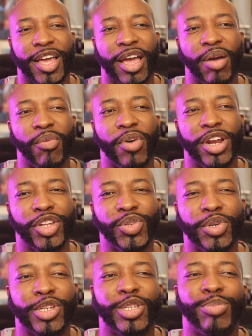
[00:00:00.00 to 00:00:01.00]
I wanted to
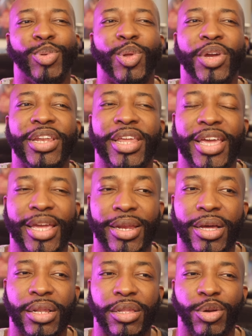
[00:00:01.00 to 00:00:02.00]
exploit it
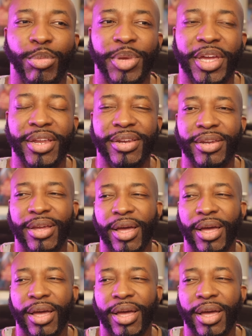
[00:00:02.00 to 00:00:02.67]
a little bit,